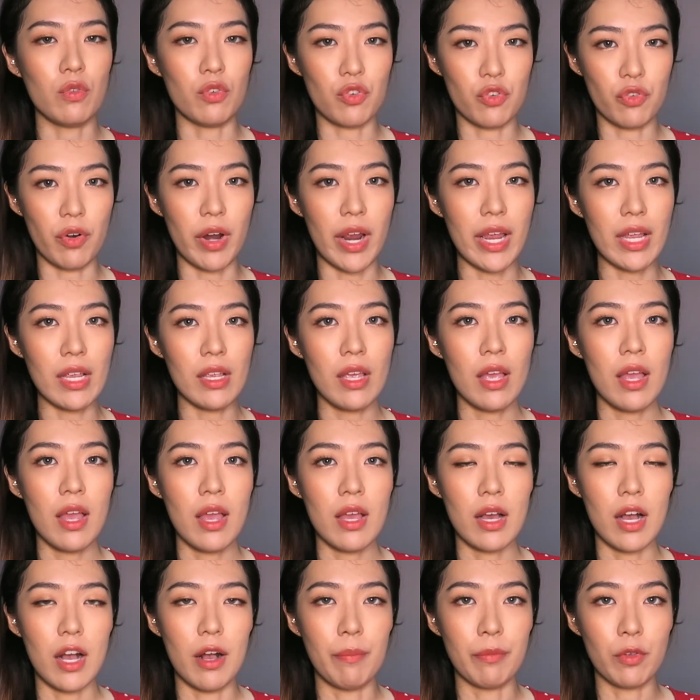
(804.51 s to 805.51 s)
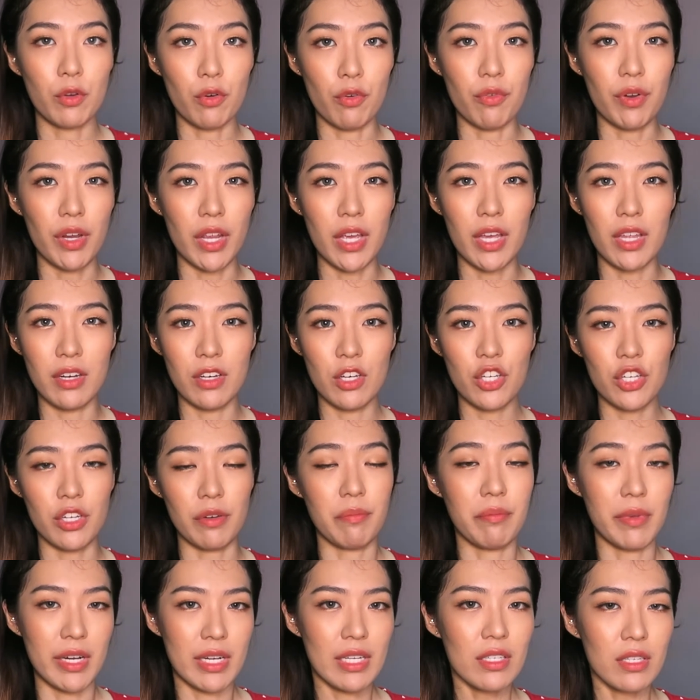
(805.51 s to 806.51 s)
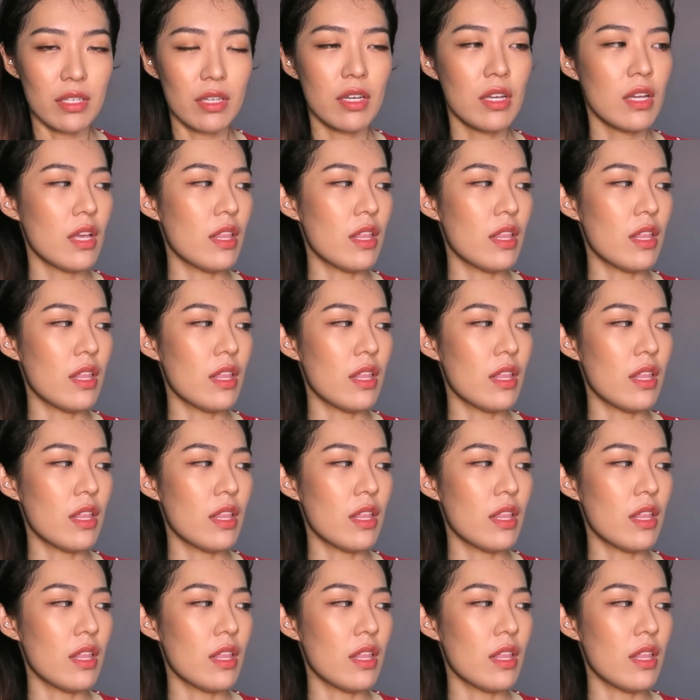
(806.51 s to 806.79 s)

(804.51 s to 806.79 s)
try Korean sheet mask,